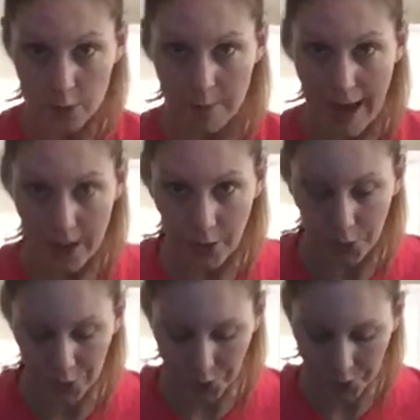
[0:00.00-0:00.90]
back.
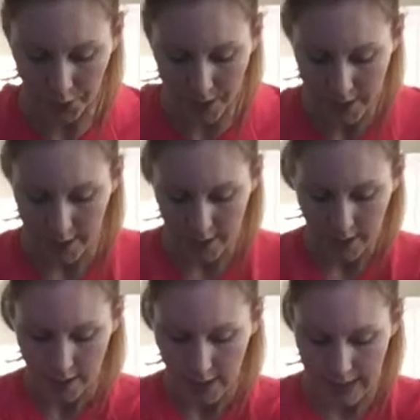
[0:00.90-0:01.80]

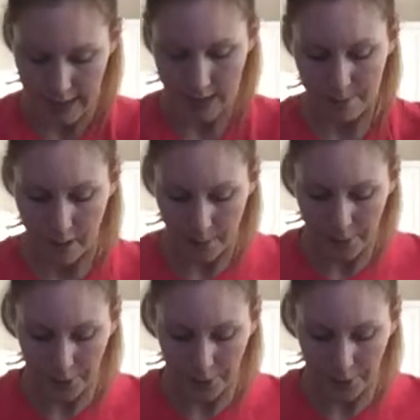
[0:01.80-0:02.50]
Okay, keep it up.